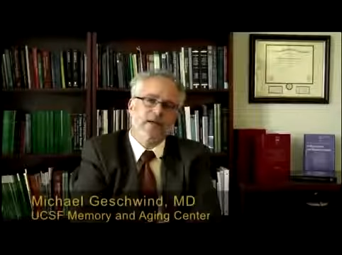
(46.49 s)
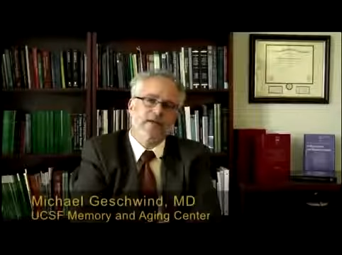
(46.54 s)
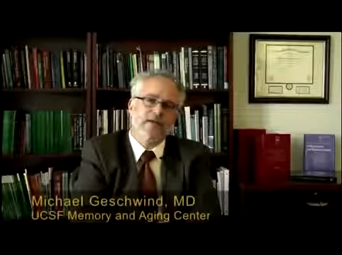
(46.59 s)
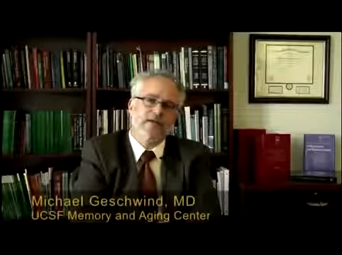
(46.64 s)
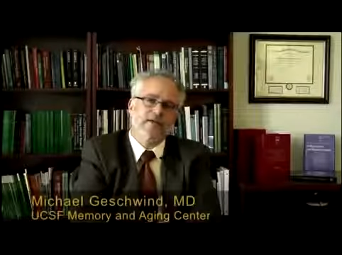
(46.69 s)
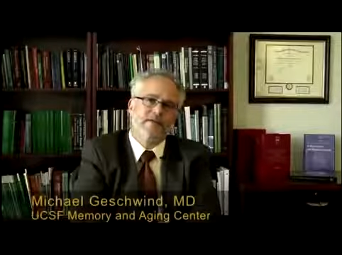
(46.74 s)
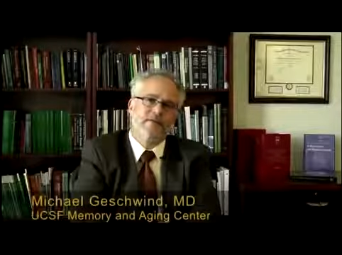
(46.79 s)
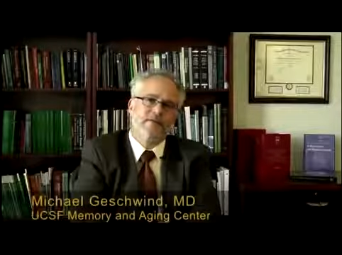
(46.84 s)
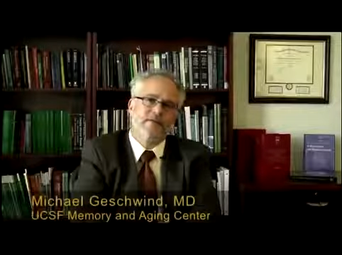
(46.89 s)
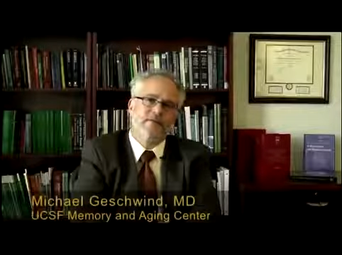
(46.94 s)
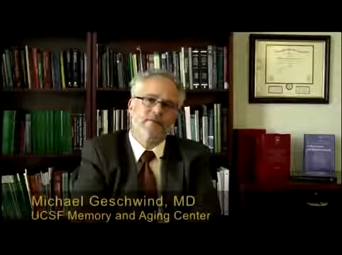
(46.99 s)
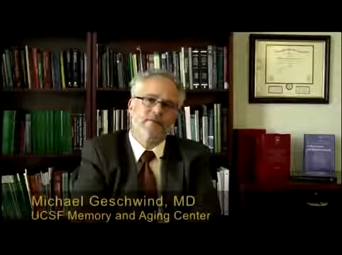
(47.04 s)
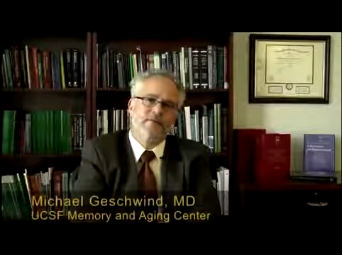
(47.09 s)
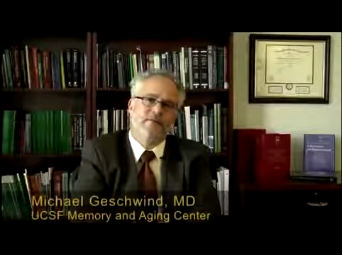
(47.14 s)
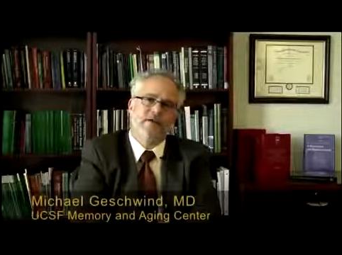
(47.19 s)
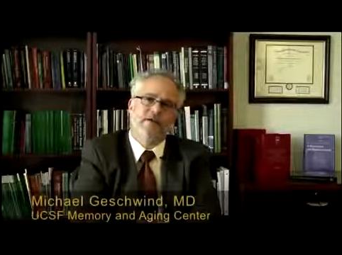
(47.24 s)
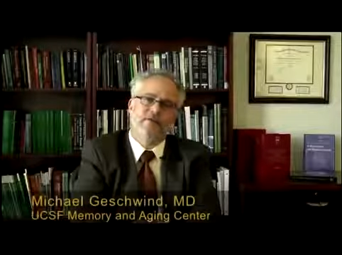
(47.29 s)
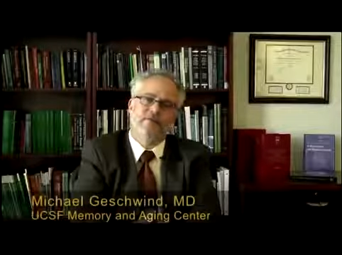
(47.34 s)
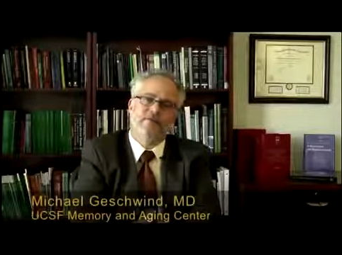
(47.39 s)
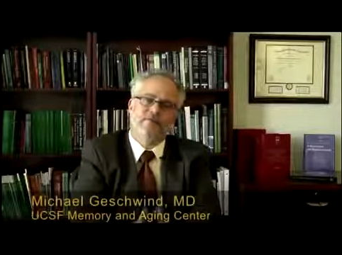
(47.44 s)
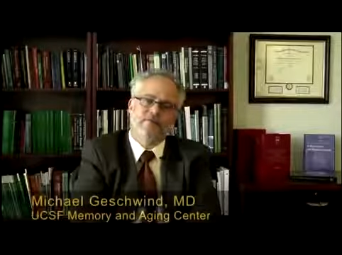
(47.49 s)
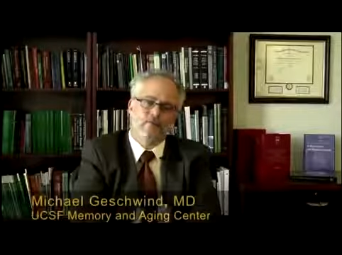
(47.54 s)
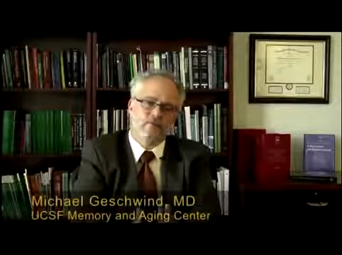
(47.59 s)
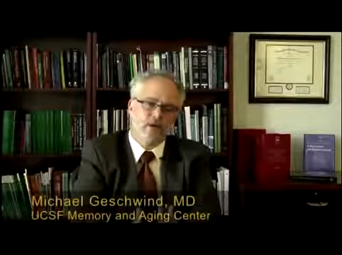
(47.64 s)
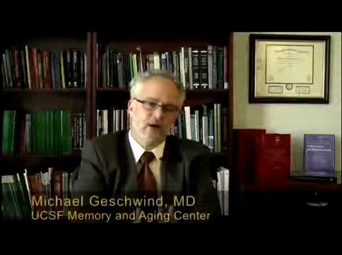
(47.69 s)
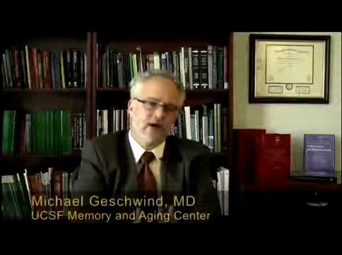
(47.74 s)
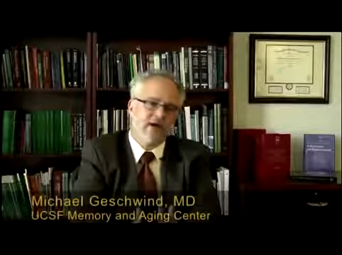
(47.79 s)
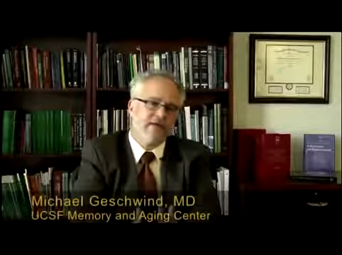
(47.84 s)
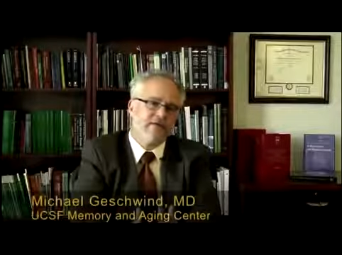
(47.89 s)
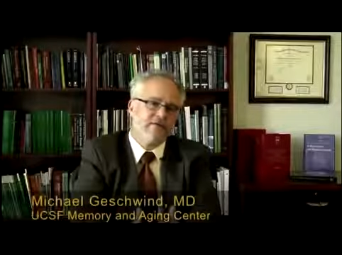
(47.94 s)
can display a
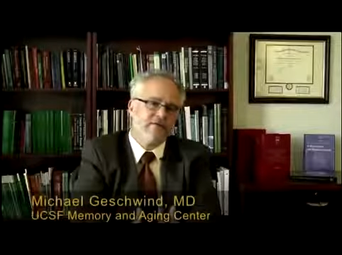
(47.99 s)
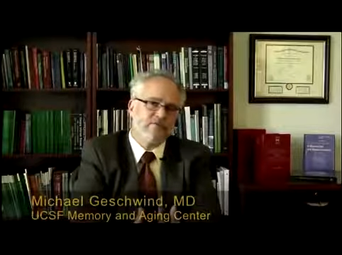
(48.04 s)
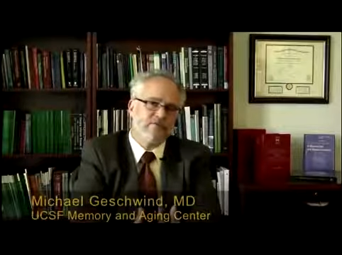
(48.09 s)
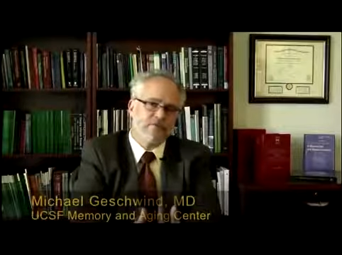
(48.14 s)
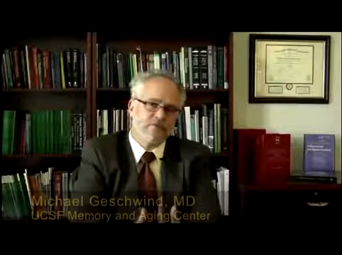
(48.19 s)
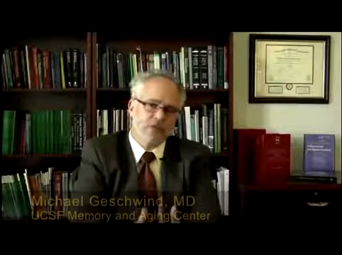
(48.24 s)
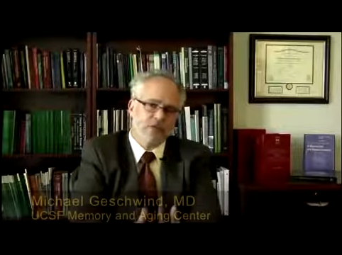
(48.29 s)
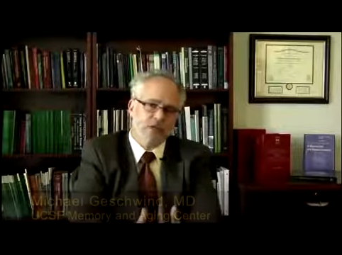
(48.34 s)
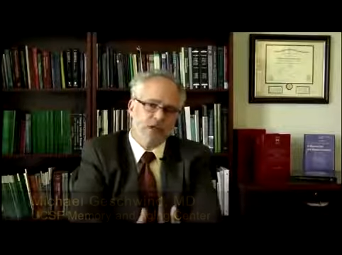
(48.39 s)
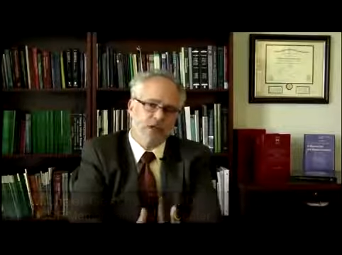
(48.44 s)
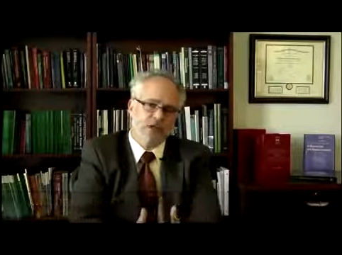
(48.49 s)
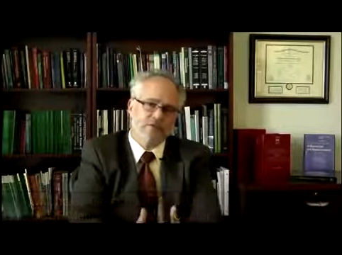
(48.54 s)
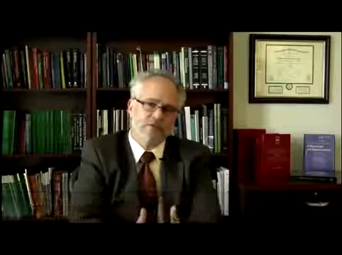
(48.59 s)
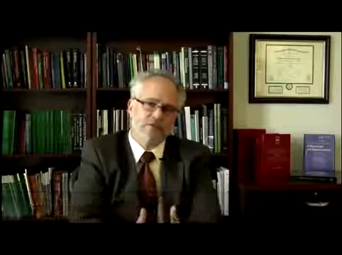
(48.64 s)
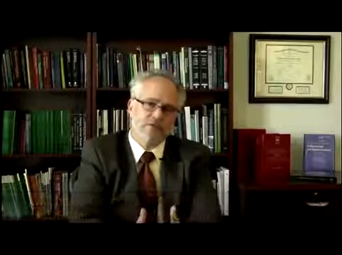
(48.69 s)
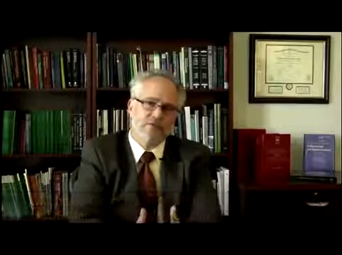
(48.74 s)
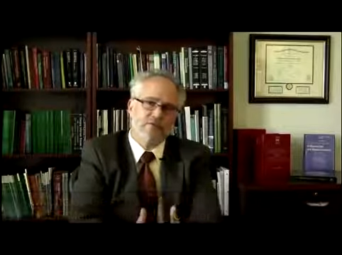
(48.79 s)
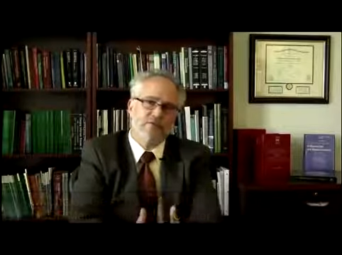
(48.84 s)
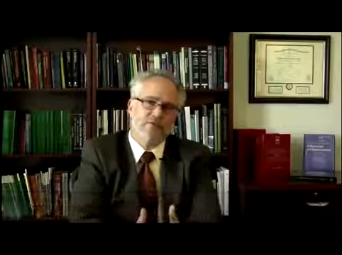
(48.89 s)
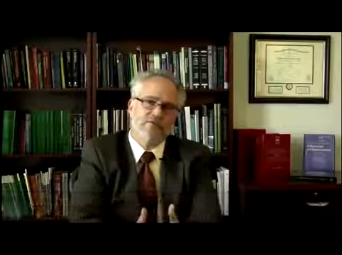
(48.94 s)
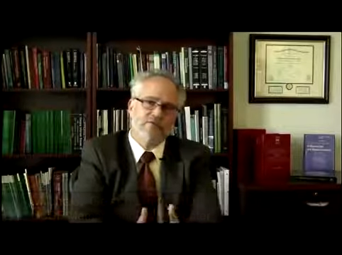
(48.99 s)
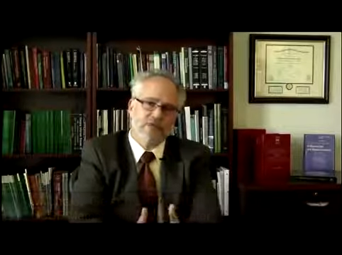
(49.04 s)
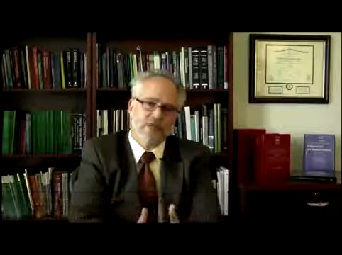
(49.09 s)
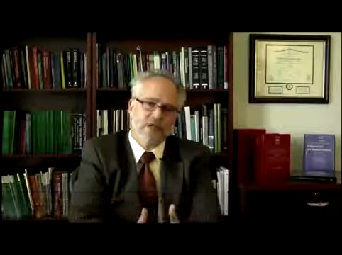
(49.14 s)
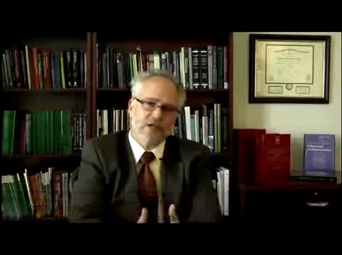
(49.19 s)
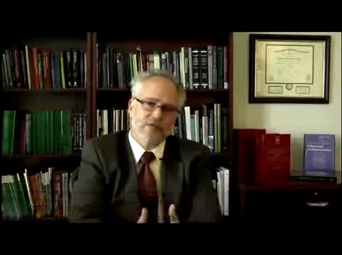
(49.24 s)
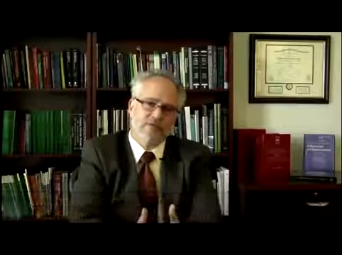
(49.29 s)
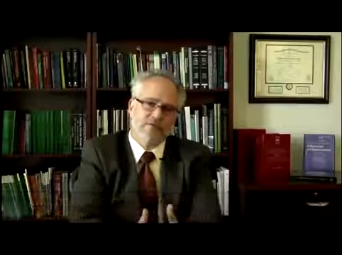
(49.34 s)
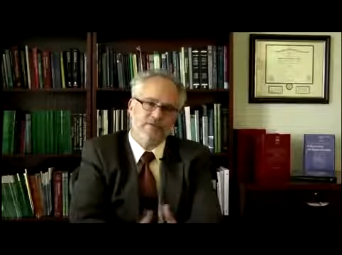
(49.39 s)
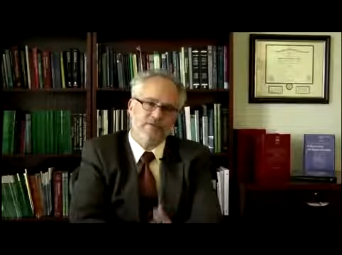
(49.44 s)
variety of neurologic
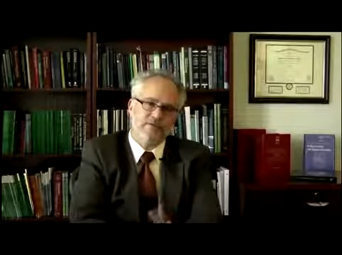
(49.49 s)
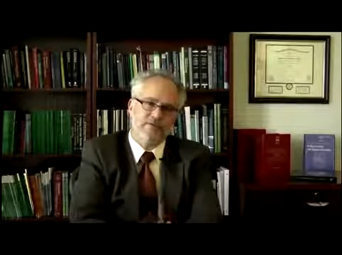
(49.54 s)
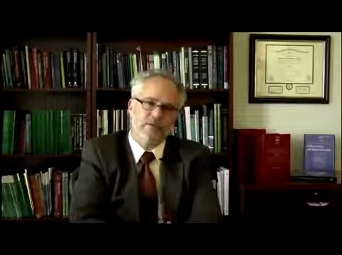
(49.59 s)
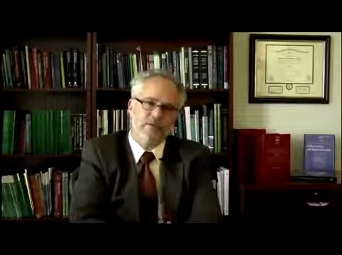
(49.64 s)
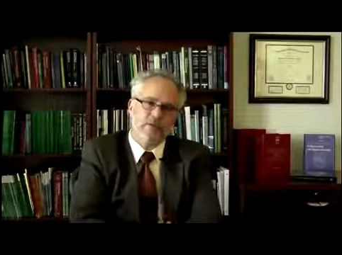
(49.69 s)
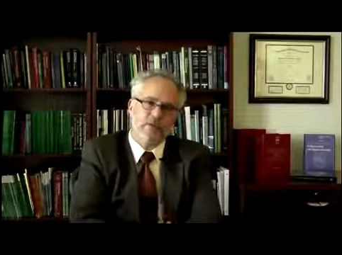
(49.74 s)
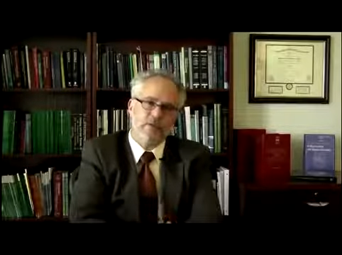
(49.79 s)
signs.